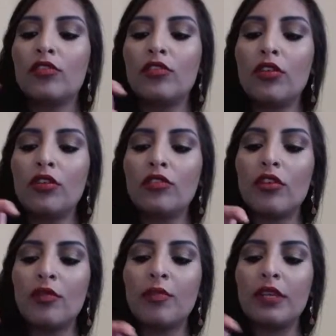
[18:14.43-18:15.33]
so
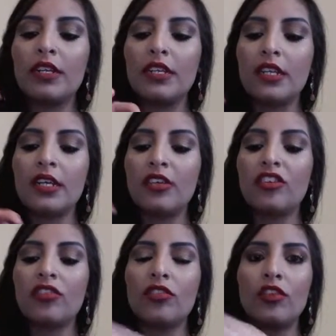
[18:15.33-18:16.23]
pretty
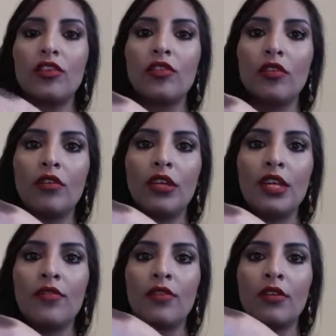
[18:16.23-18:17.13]
just to use
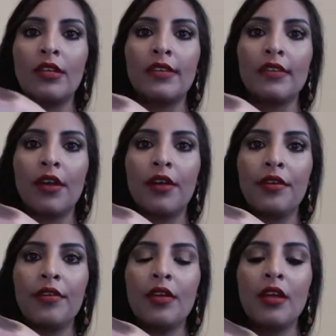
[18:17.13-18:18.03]
even on its
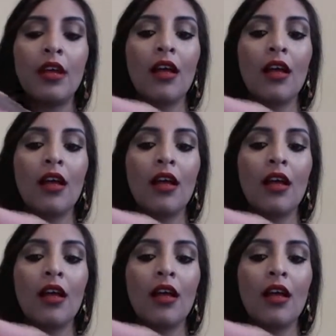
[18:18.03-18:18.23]
own.